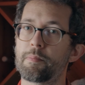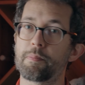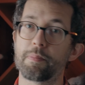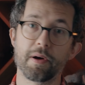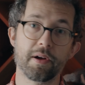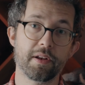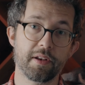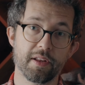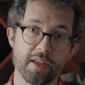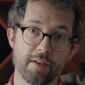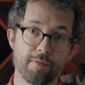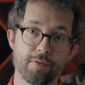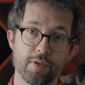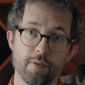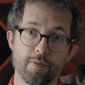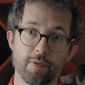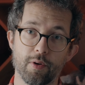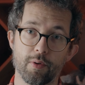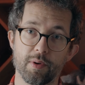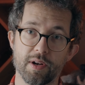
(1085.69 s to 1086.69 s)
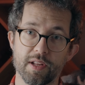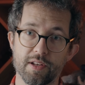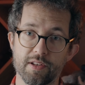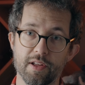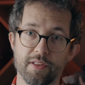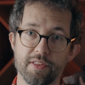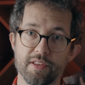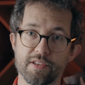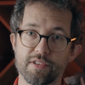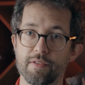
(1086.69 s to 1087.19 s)
But if you've already
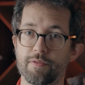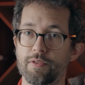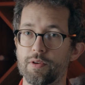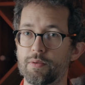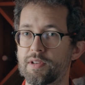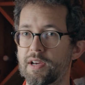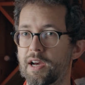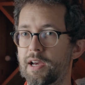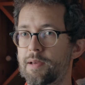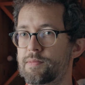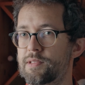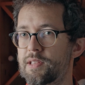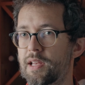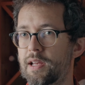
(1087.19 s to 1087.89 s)
done this a few times,